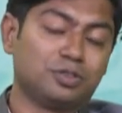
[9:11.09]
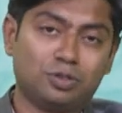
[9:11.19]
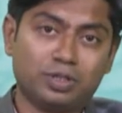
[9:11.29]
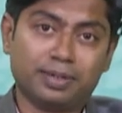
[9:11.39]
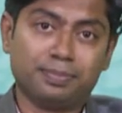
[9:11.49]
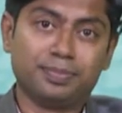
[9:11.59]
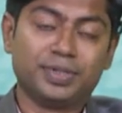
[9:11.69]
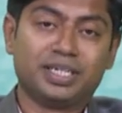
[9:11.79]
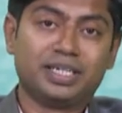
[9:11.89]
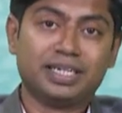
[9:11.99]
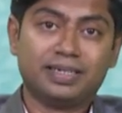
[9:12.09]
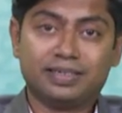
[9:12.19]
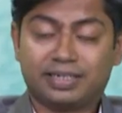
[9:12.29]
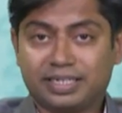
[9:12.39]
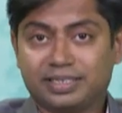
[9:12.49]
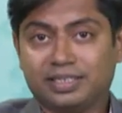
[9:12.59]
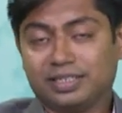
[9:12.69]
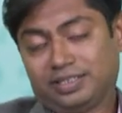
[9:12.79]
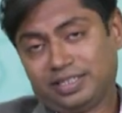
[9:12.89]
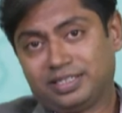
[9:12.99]
them in
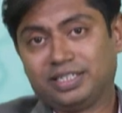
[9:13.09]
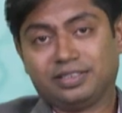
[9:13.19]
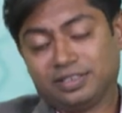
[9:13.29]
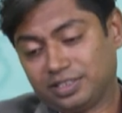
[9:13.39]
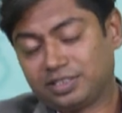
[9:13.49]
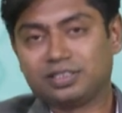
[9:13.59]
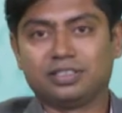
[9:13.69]
getting this.